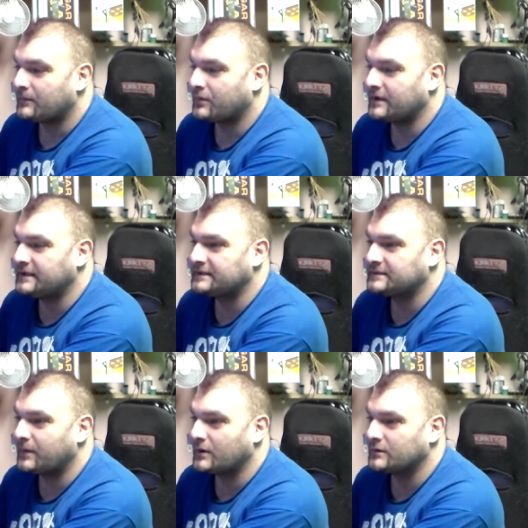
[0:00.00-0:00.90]

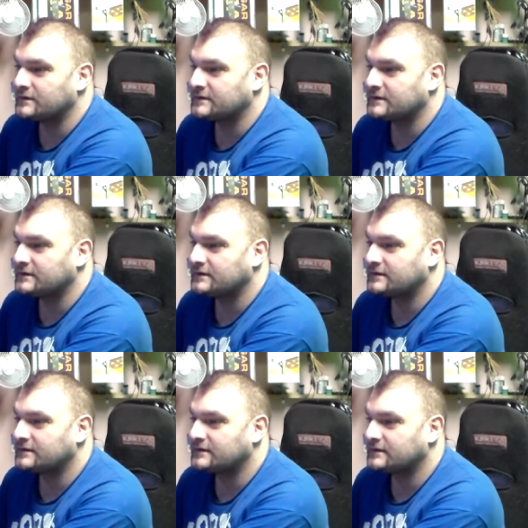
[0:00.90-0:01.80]
predisposed,
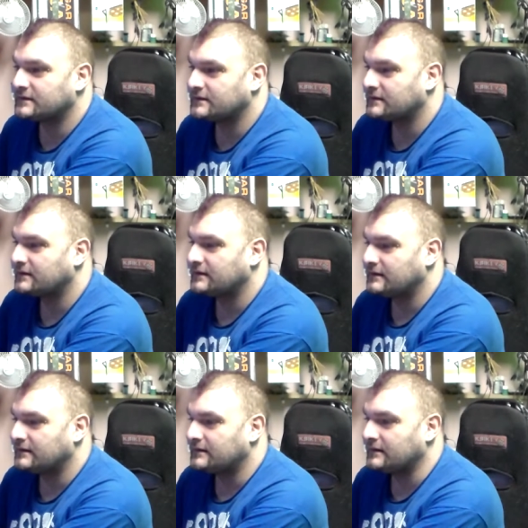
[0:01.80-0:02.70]

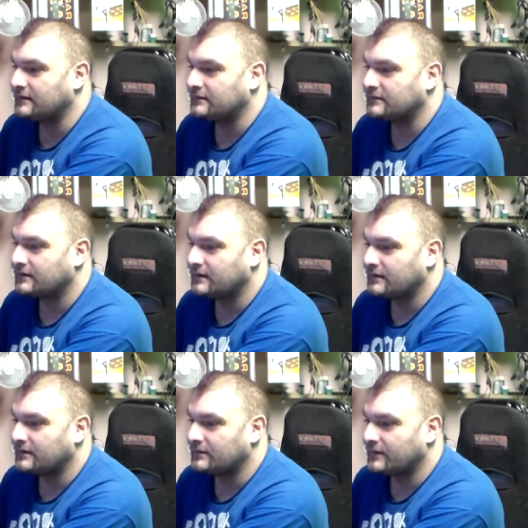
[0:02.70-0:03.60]
you know,
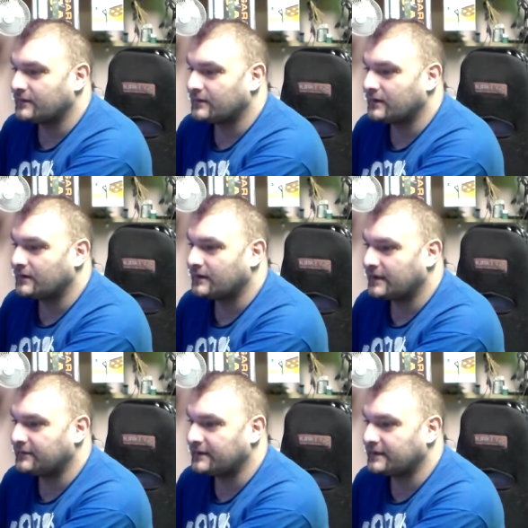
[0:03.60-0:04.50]
with uh,
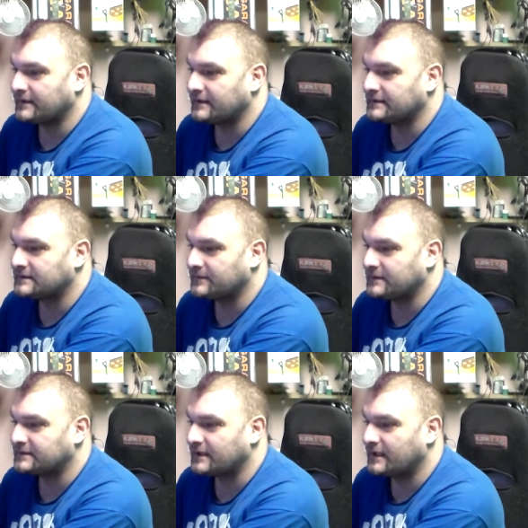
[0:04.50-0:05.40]
everything that needs to be
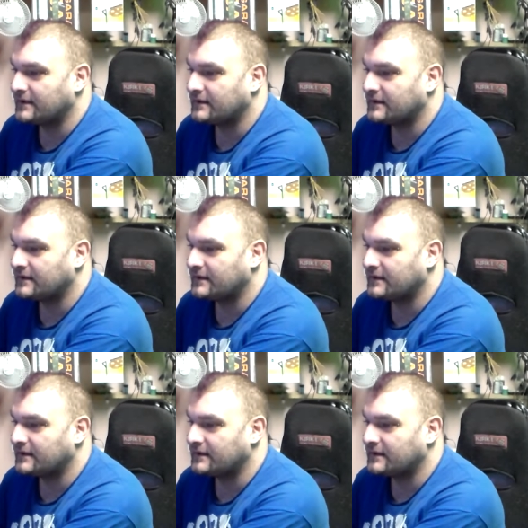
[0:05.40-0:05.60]
said.